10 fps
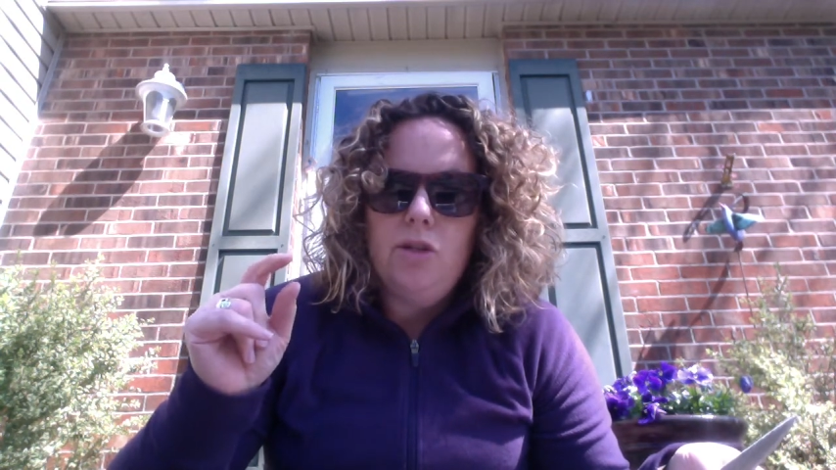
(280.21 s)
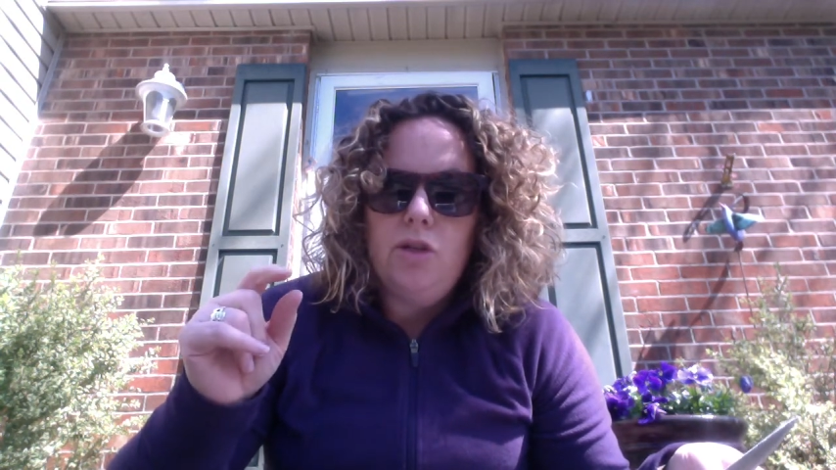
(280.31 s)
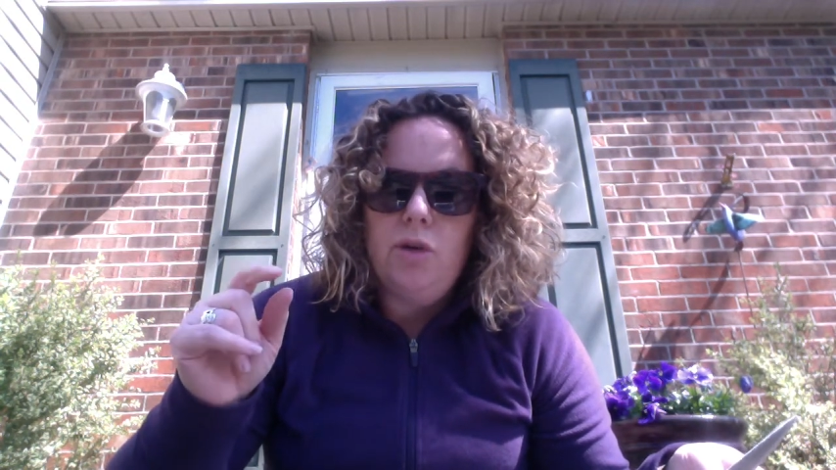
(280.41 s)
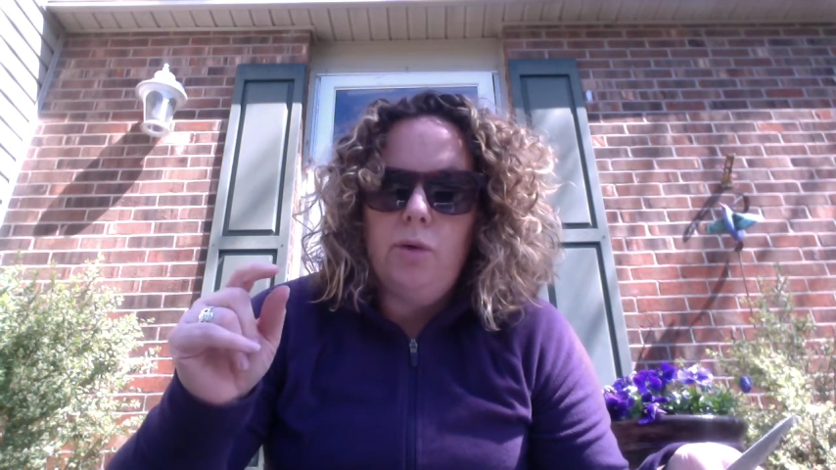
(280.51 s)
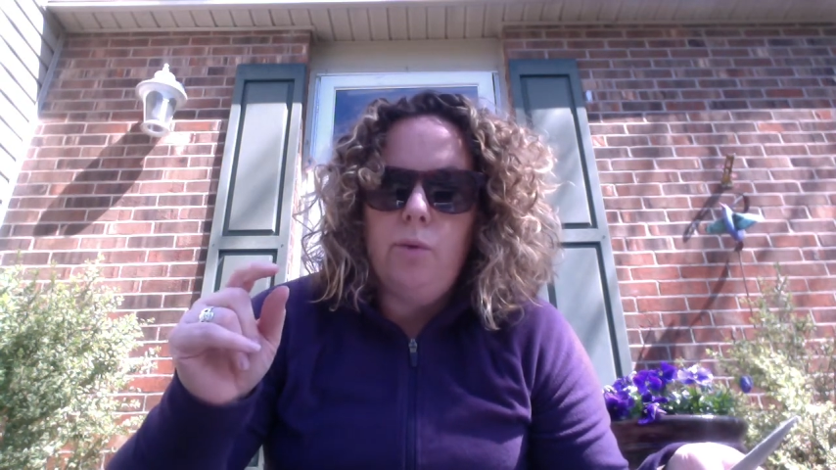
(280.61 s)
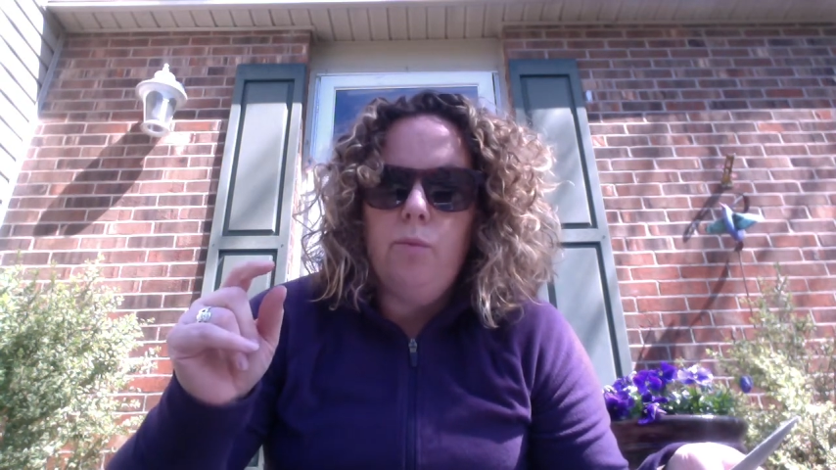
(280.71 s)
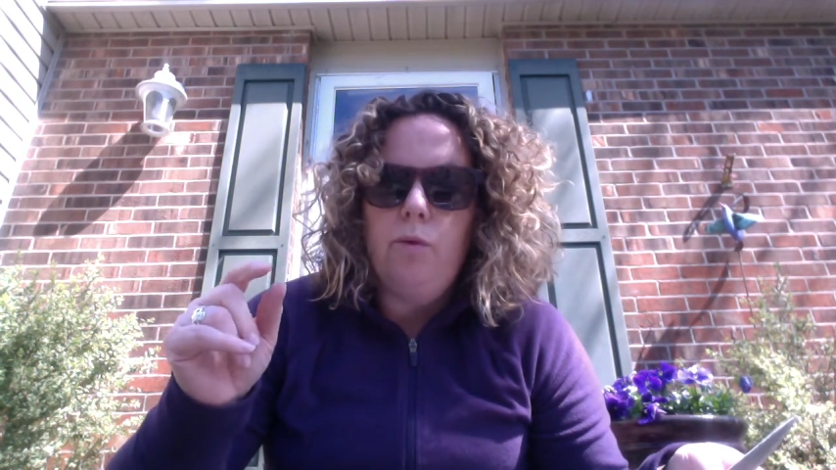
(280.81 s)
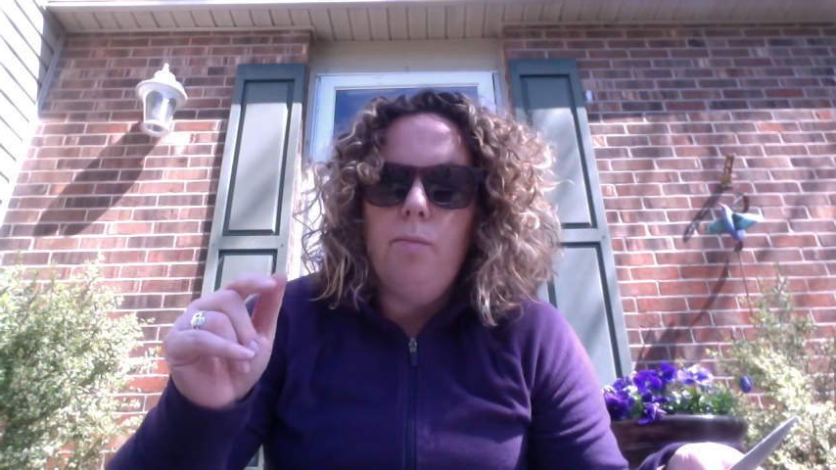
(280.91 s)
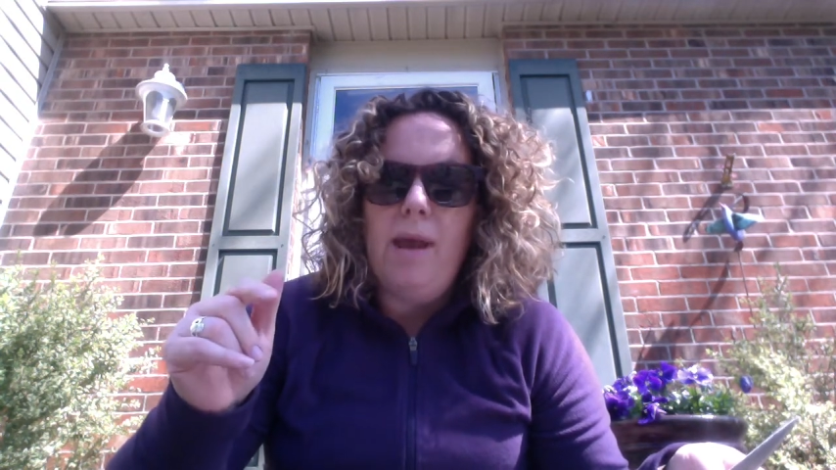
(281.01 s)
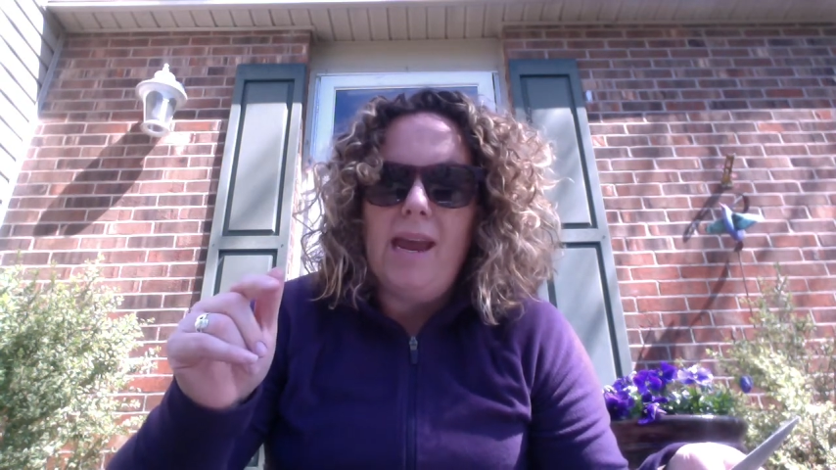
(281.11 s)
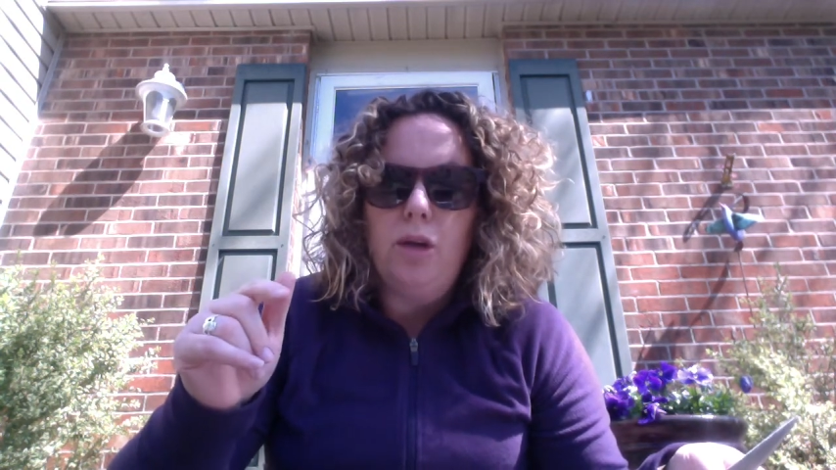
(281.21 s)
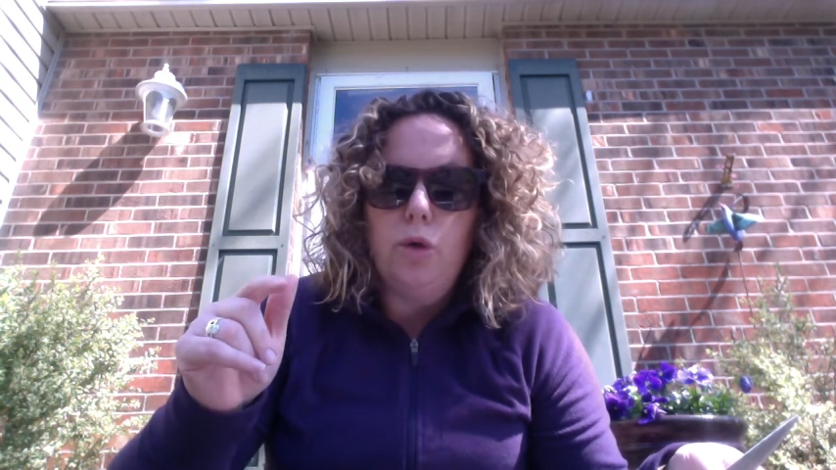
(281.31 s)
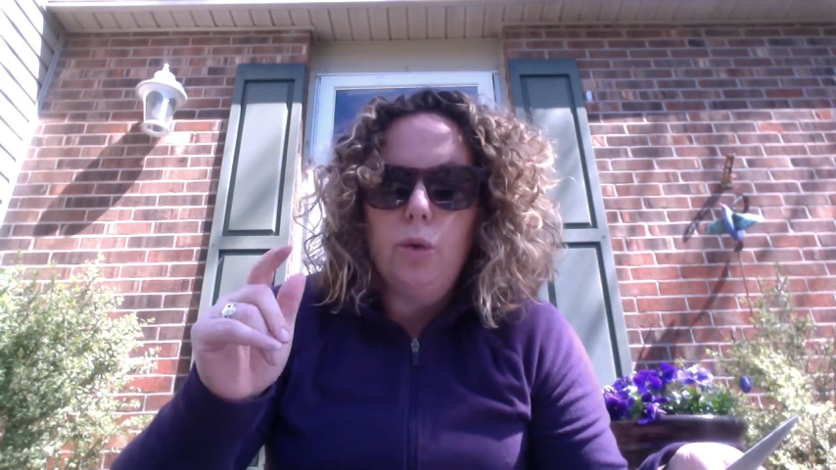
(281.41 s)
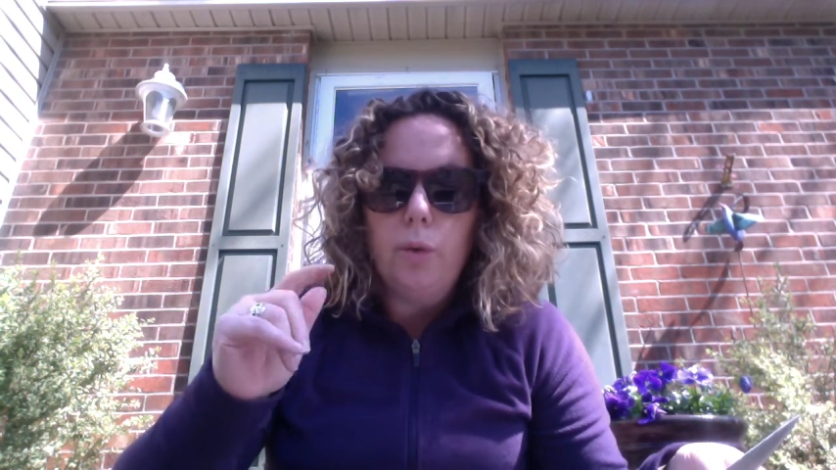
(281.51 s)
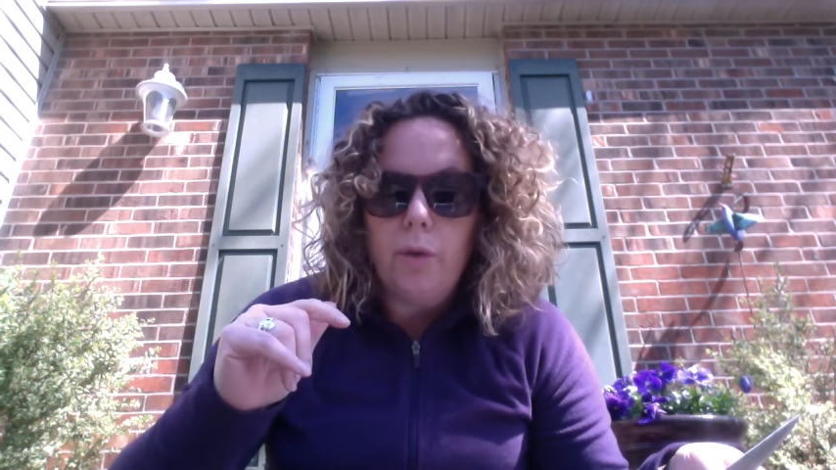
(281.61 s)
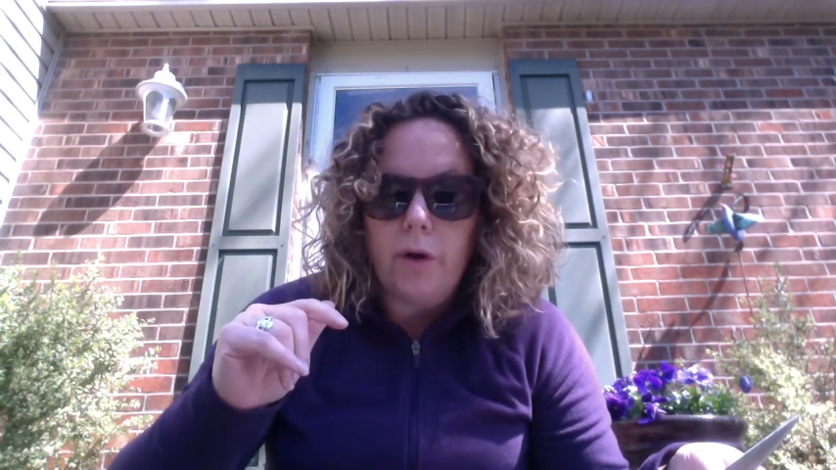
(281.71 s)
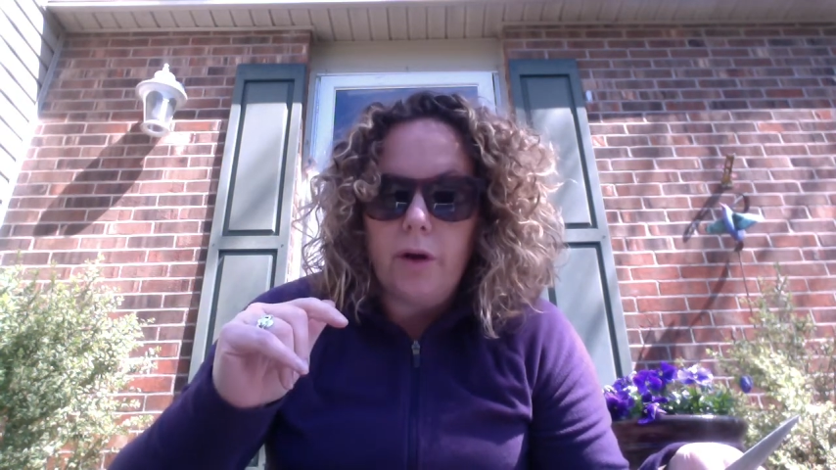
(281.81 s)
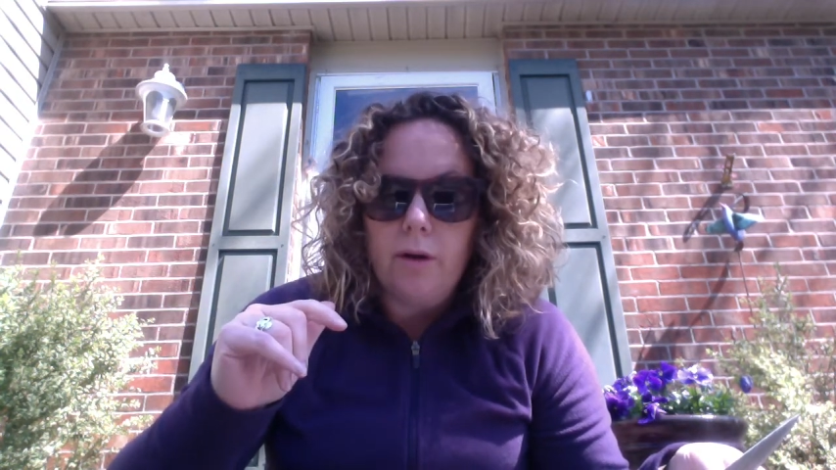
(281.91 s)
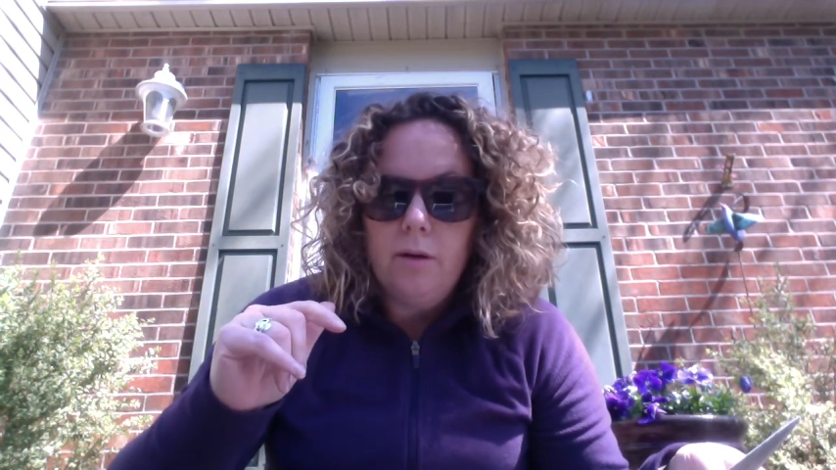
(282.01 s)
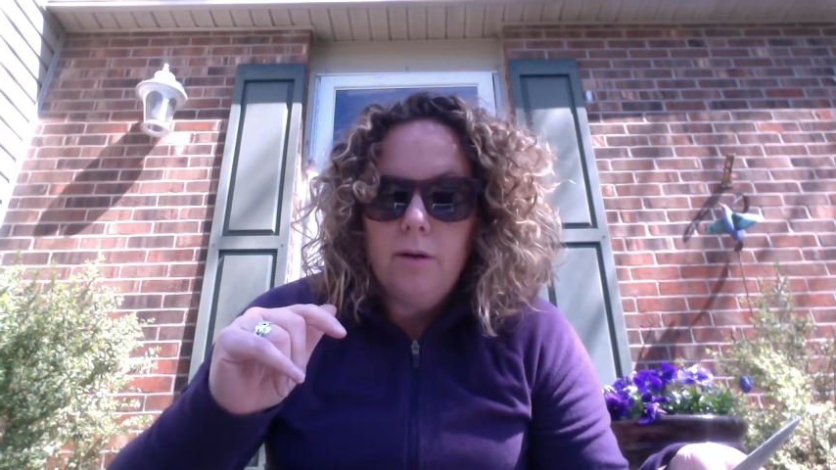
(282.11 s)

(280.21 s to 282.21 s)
to remain cooler